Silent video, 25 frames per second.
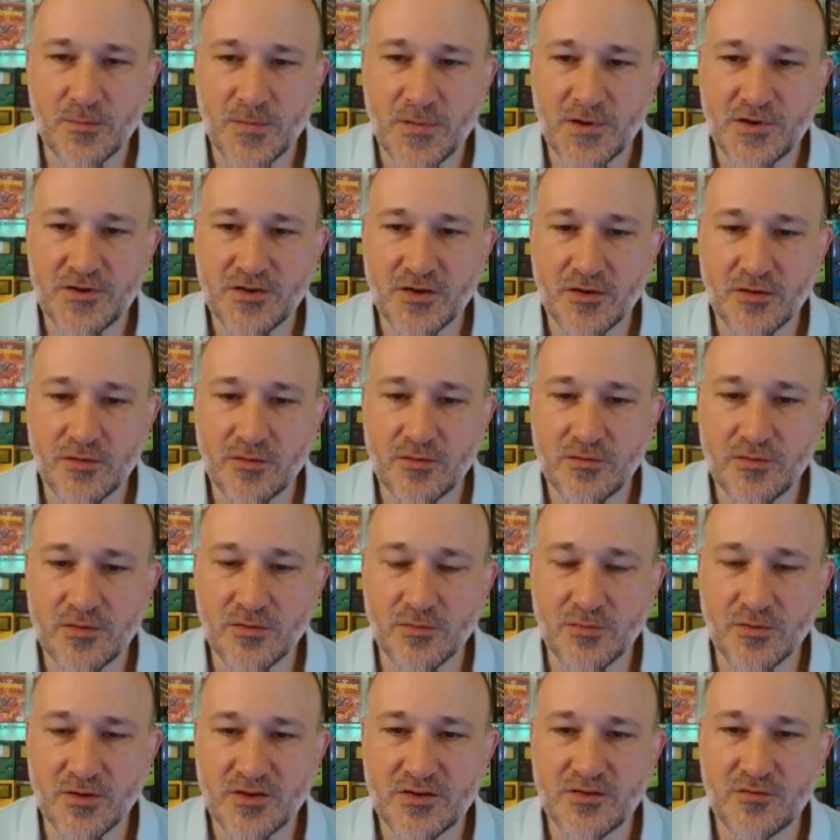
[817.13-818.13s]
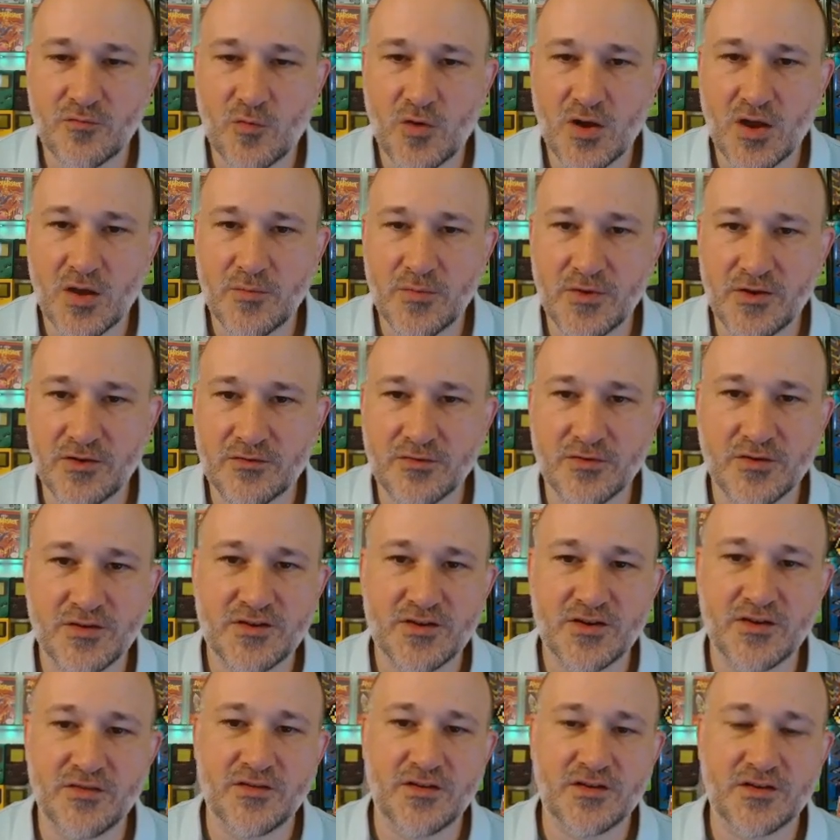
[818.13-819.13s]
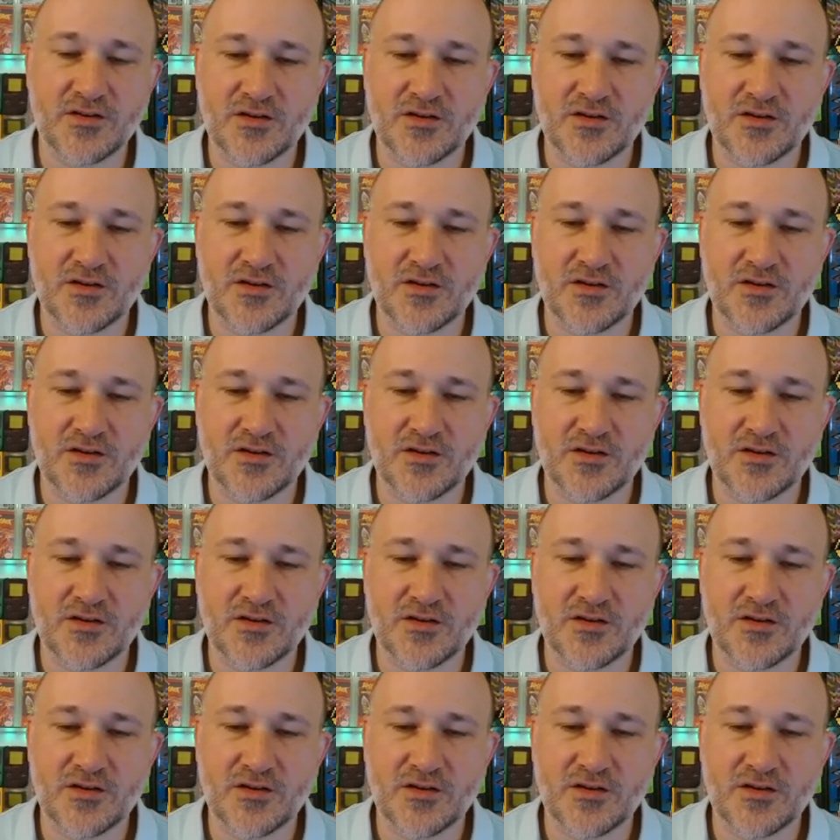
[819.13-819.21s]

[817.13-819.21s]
So the reason why I'm interested in this